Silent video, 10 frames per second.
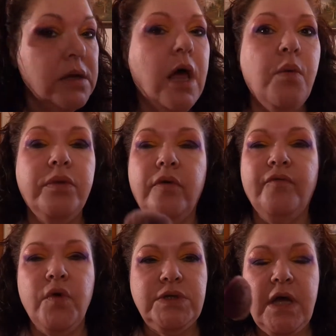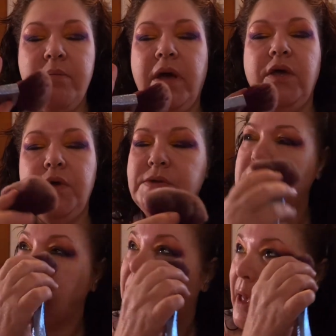Now, with the first time I used
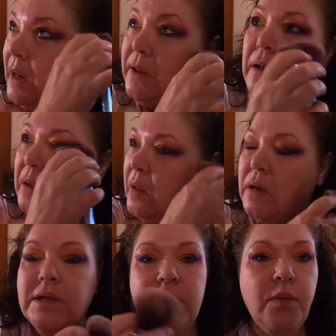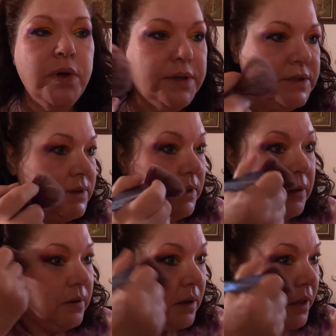this palette, because I wanted to
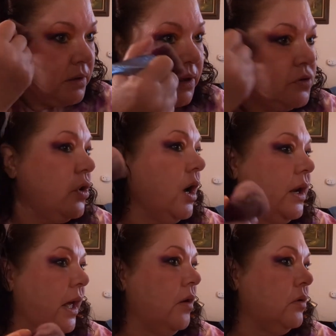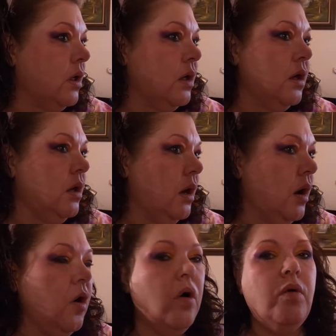see, and I did try it out.
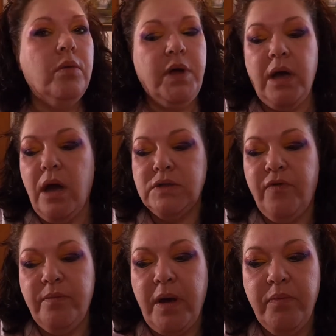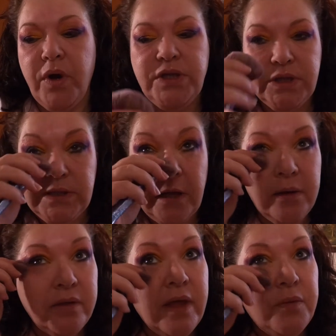Oh my gosh, from my brushes.
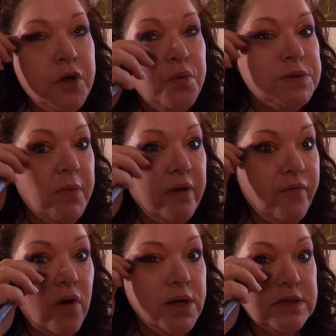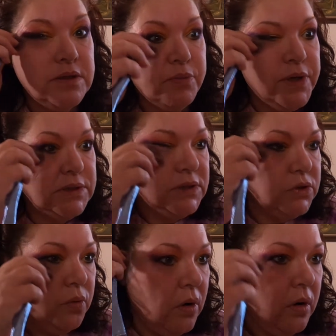And that it was my fault because I was pressing
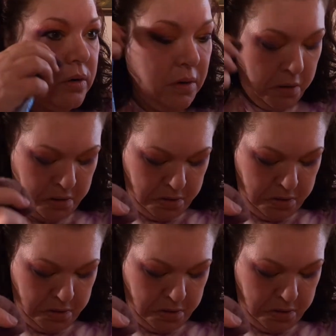too hard.